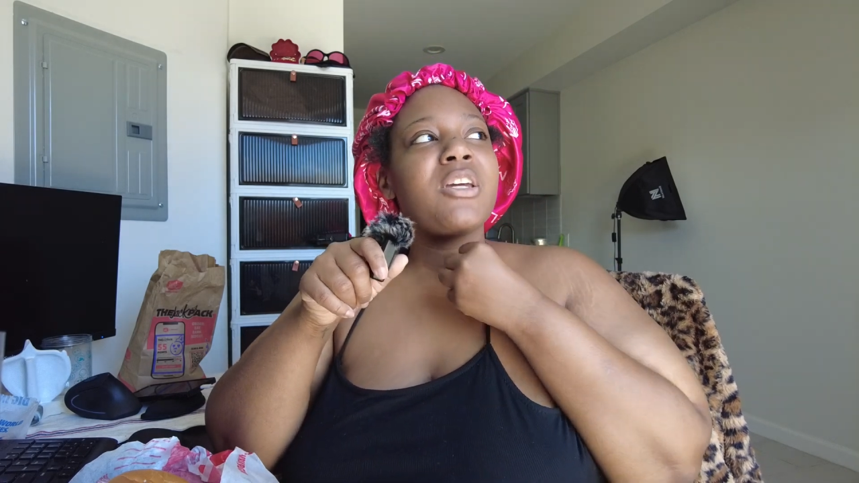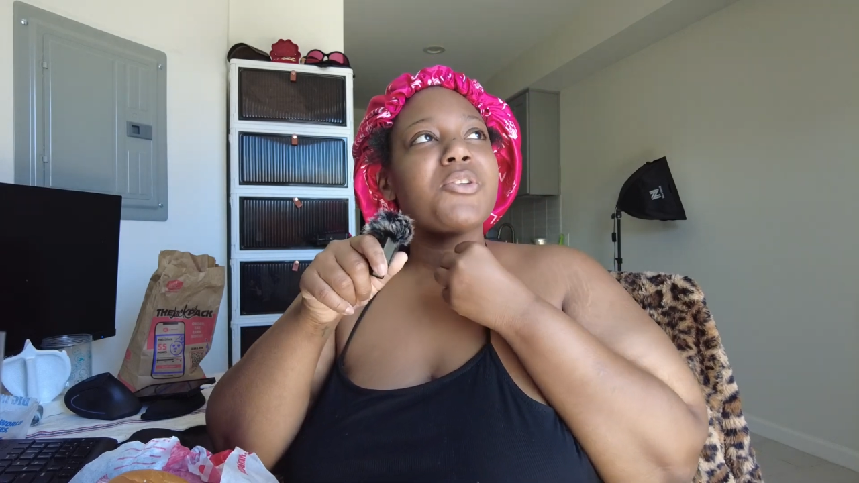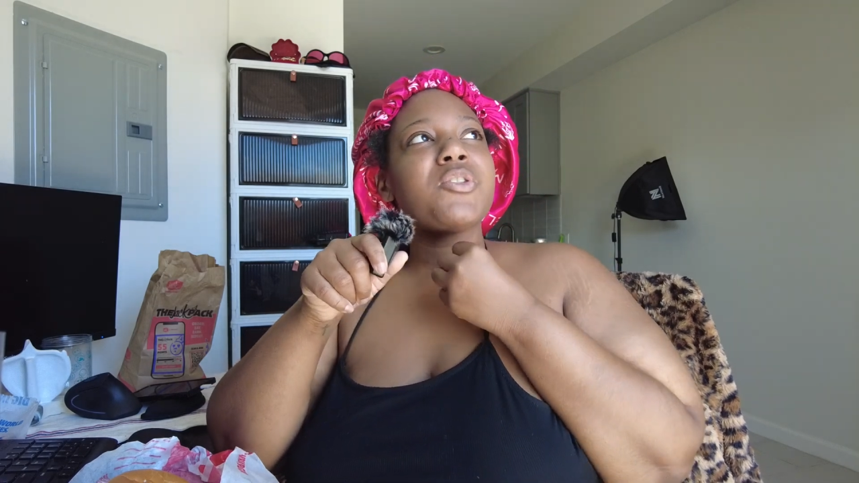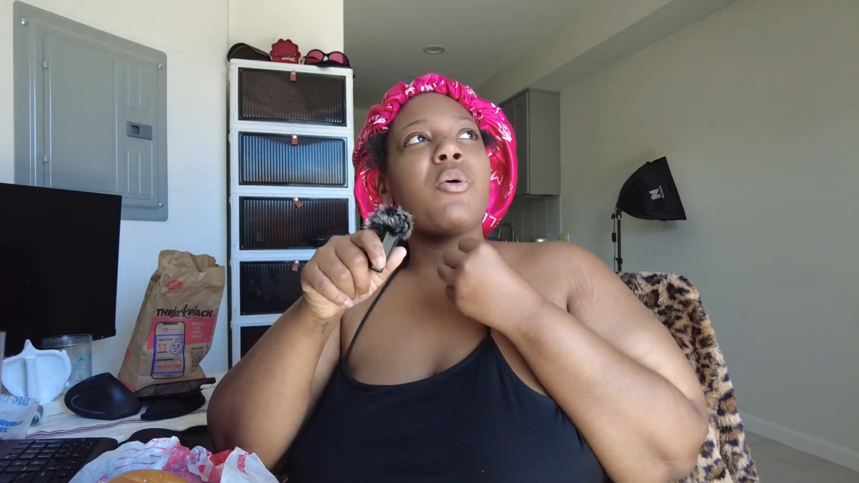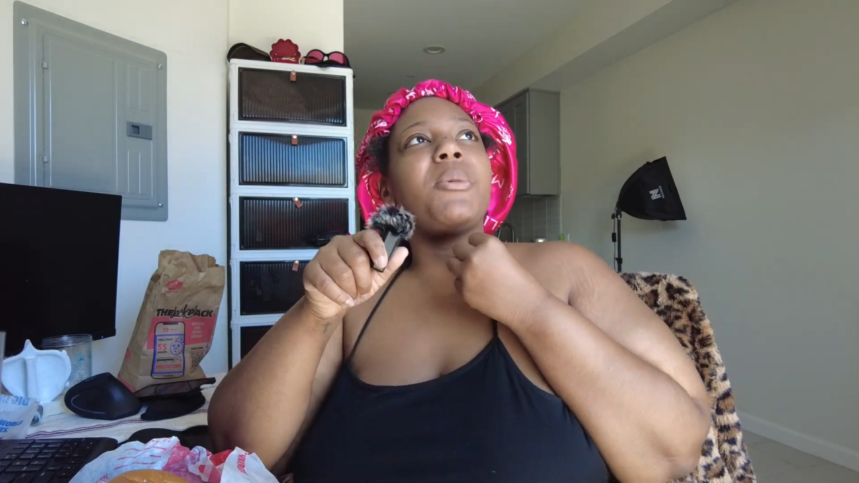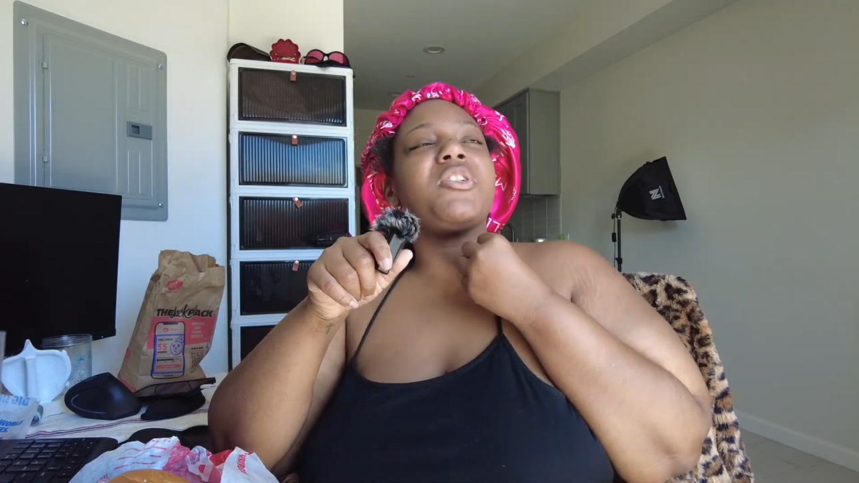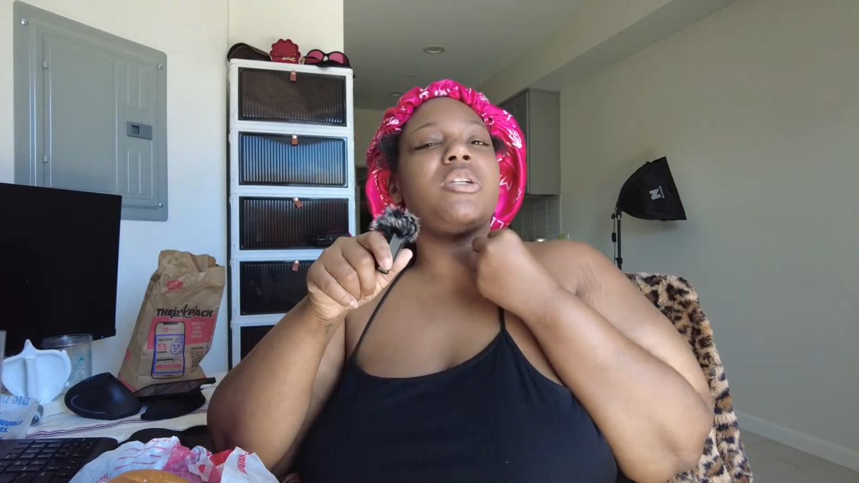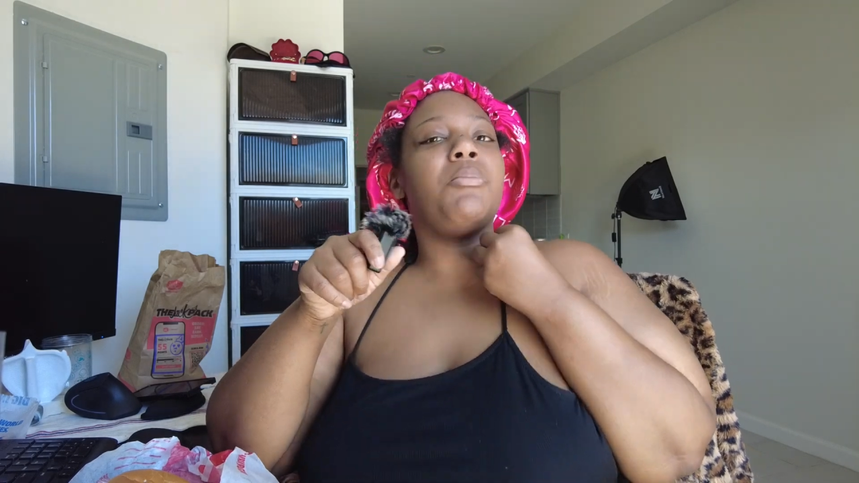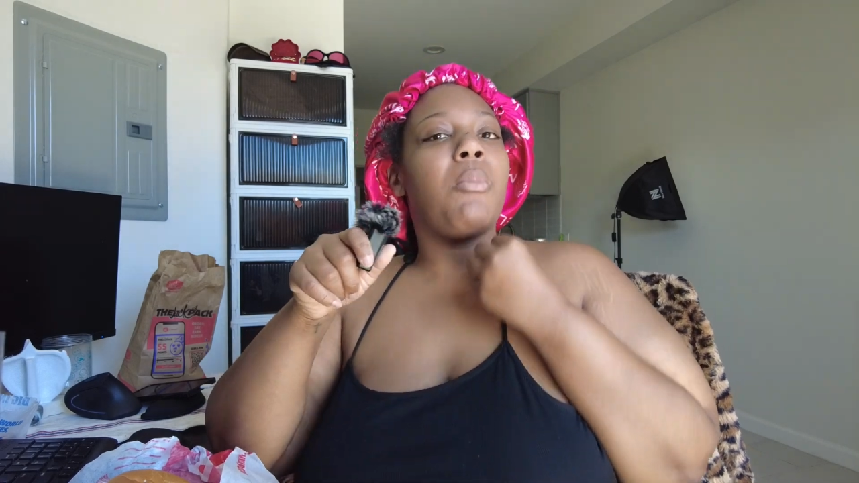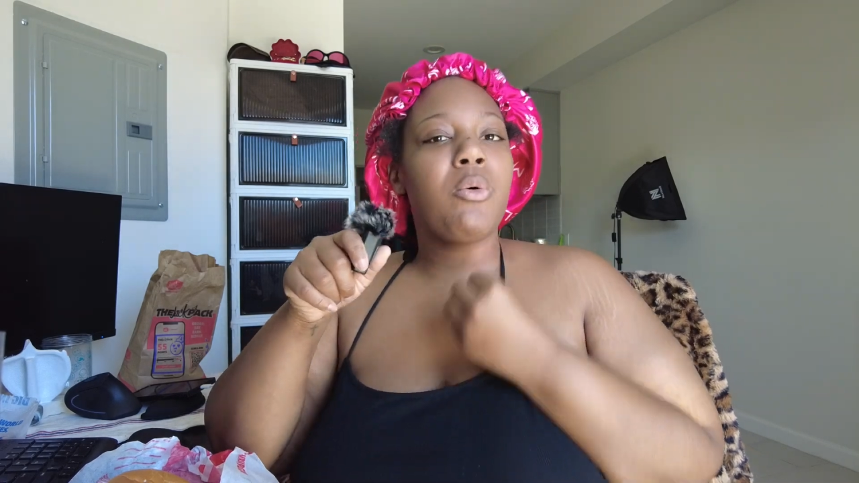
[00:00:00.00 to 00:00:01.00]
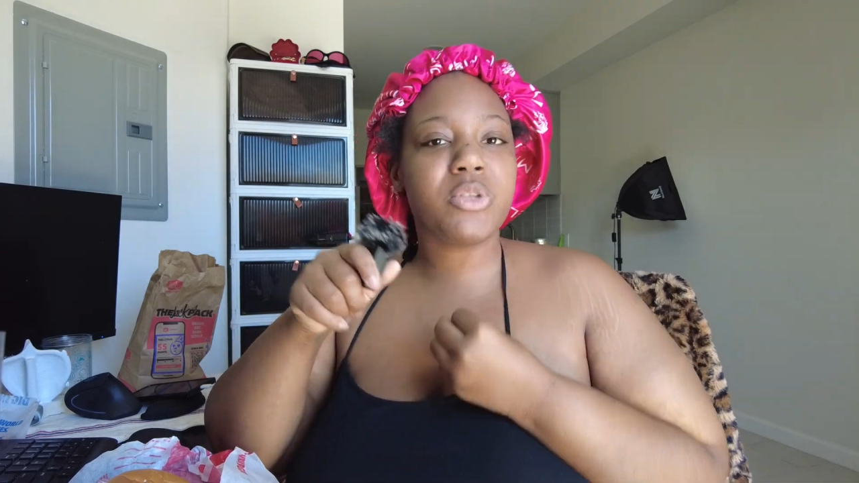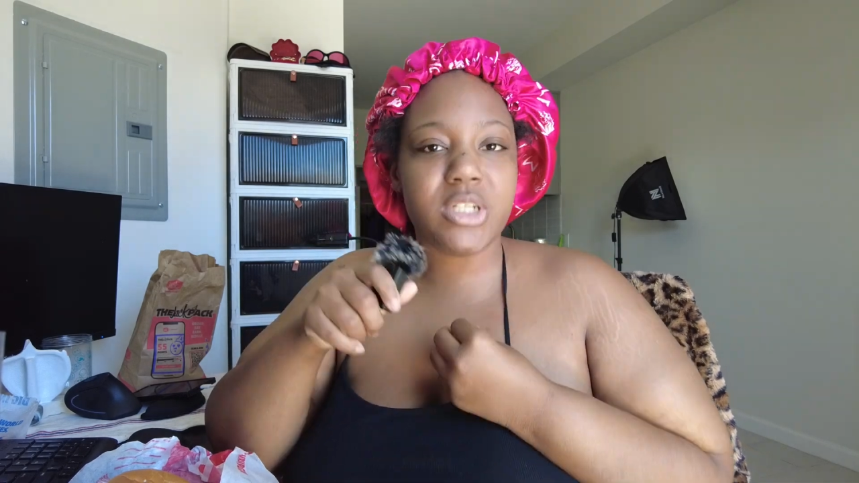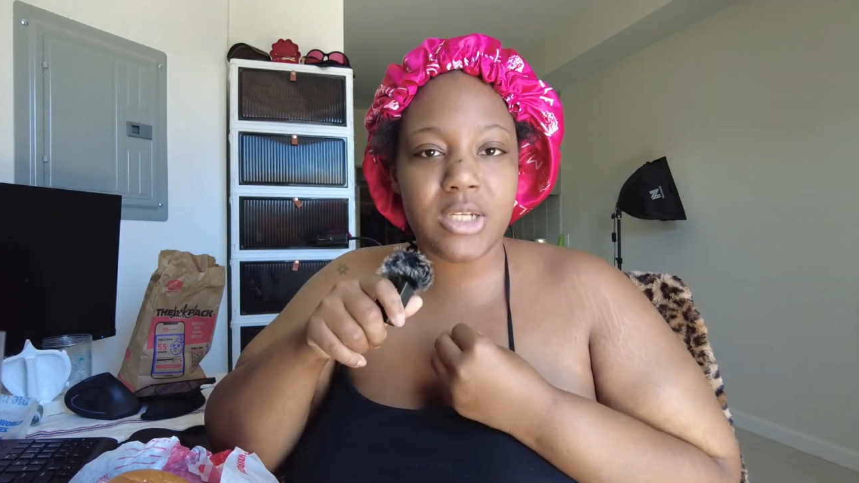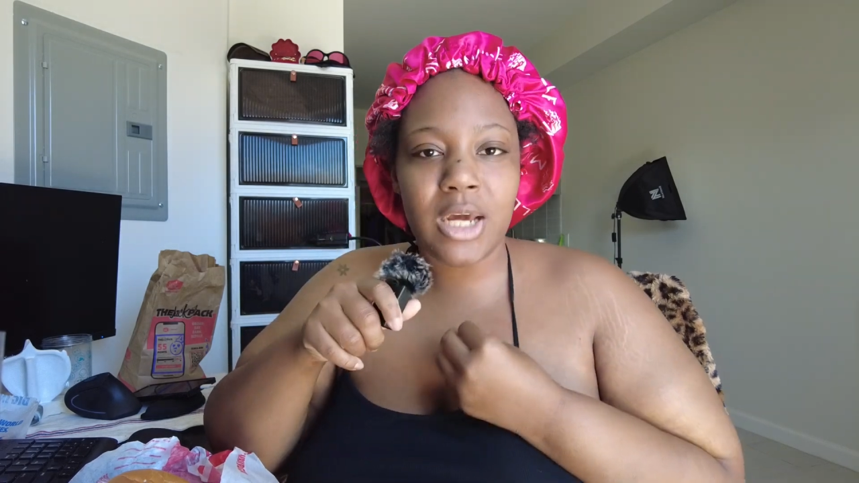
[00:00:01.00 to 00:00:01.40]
there's so much emotion.